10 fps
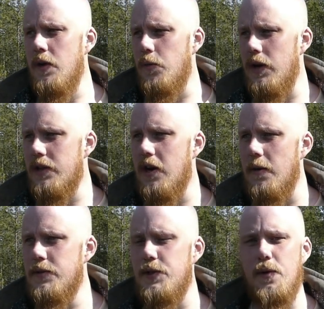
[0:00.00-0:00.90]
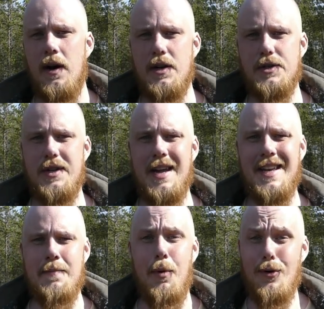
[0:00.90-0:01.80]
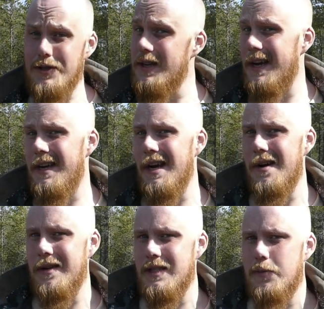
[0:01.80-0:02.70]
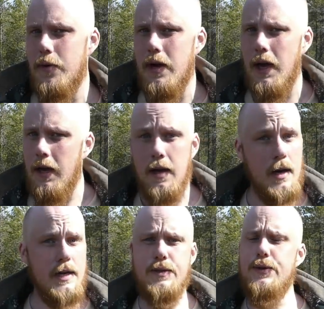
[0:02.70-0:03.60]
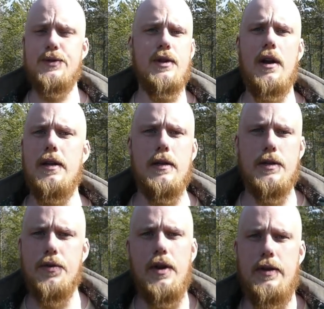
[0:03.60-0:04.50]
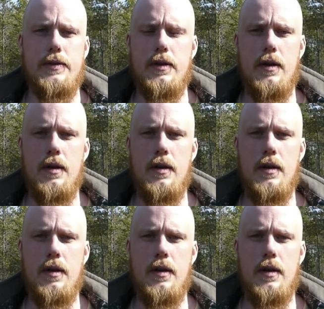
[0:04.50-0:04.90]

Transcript: when it comes to understanding bonsai care in spring is to study the trees.